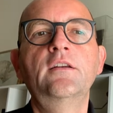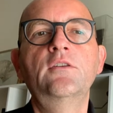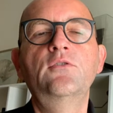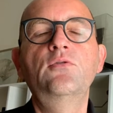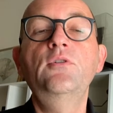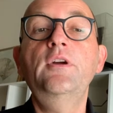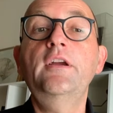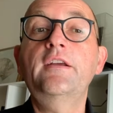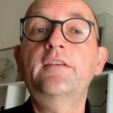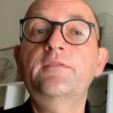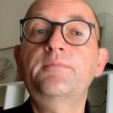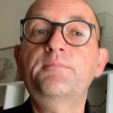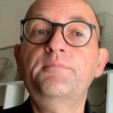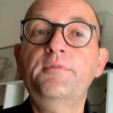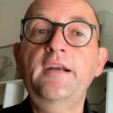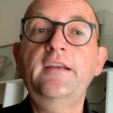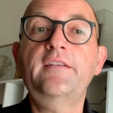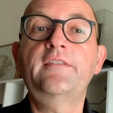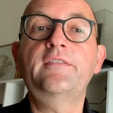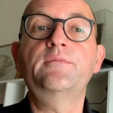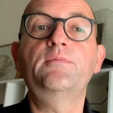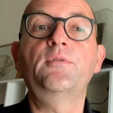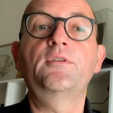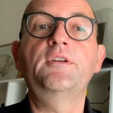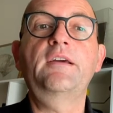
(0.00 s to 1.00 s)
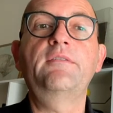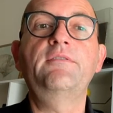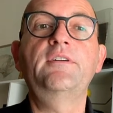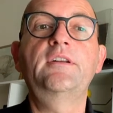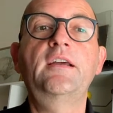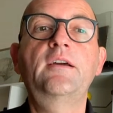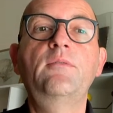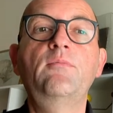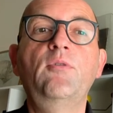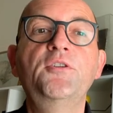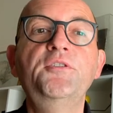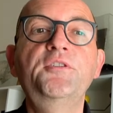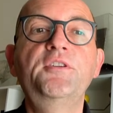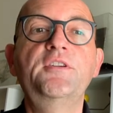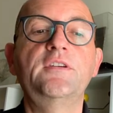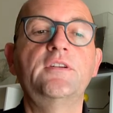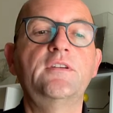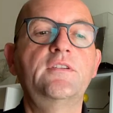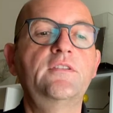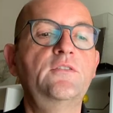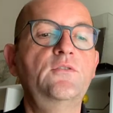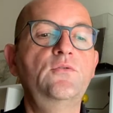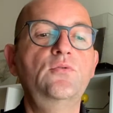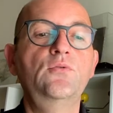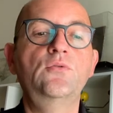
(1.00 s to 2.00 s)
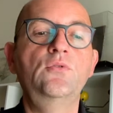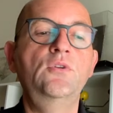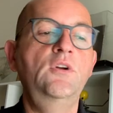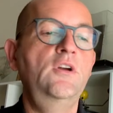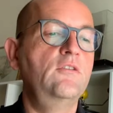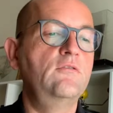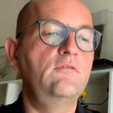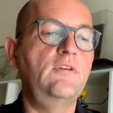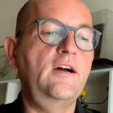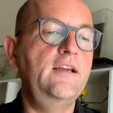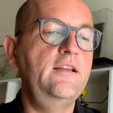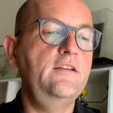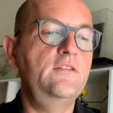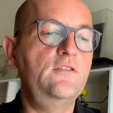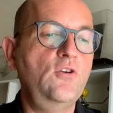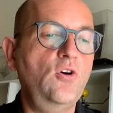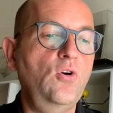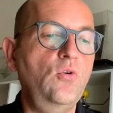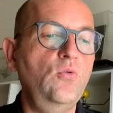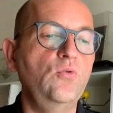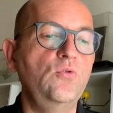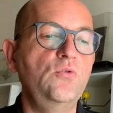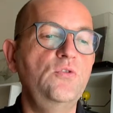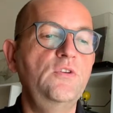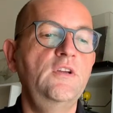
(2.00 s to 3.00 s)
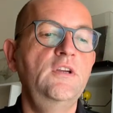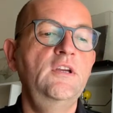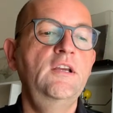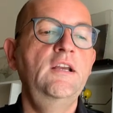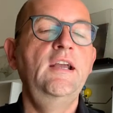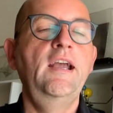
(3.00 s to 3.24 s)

to express whatever they wanted, to write code.